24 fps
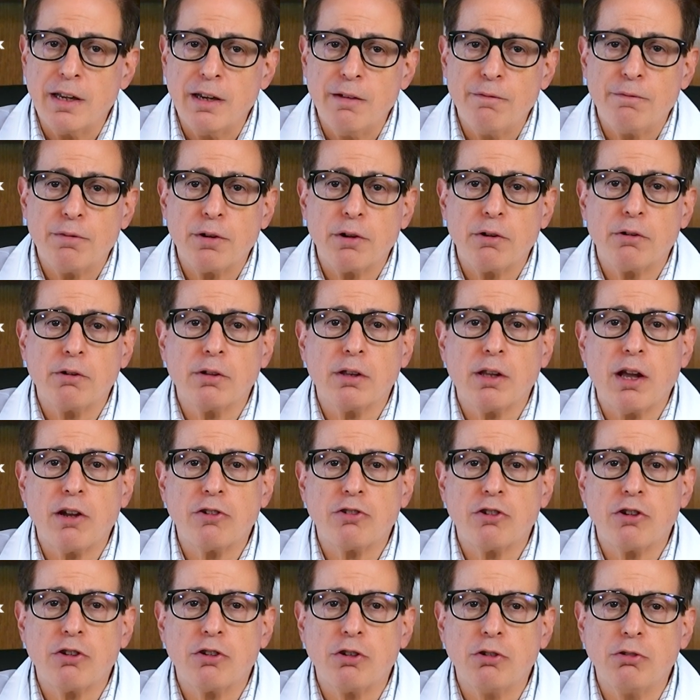inferior
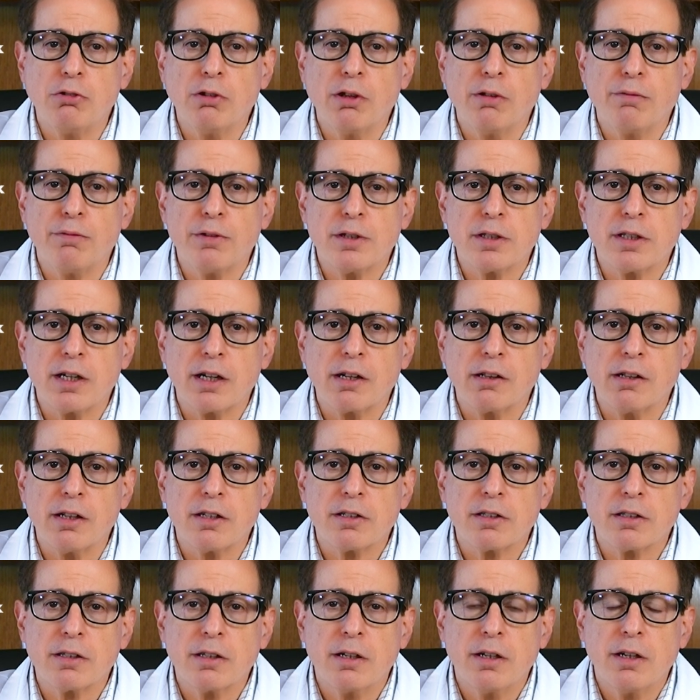longitudinal
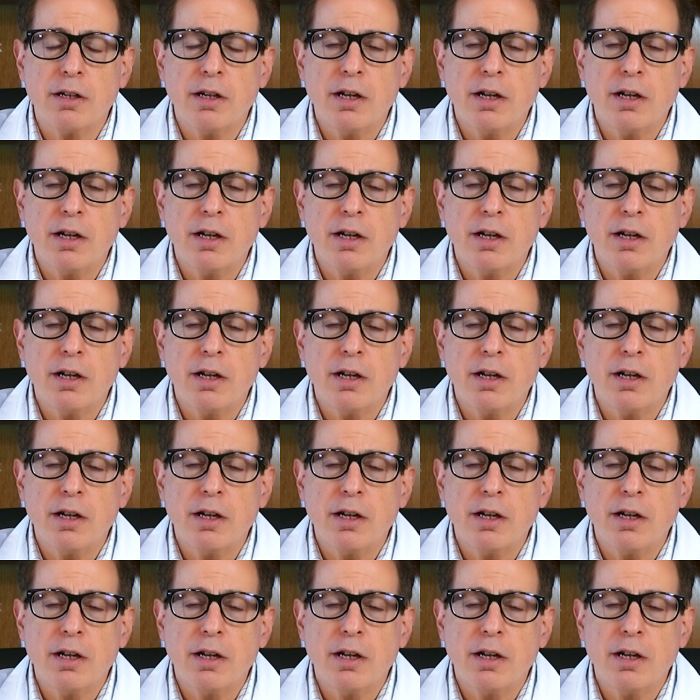fasciculus.